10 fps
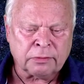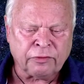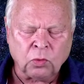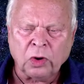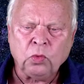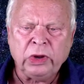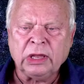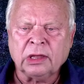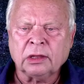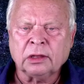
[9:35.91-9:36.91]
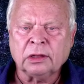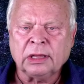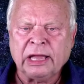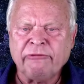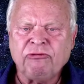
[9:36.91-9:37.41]
for one week,
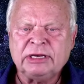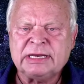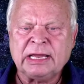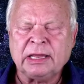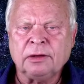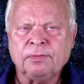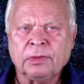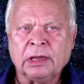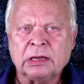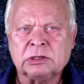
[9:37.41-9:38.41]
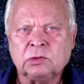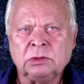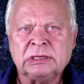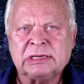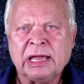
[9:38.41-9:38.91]
every day, as
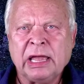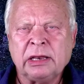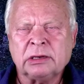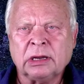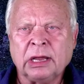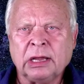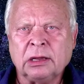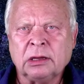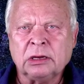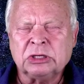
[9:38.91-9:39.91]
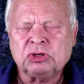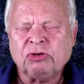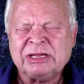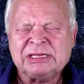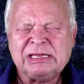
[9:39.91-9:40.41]
soon as I had a
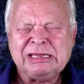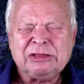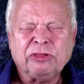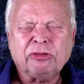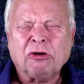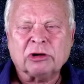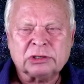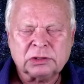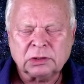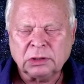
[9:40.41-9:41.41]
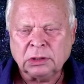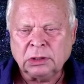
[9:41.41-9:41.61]
stressy thought,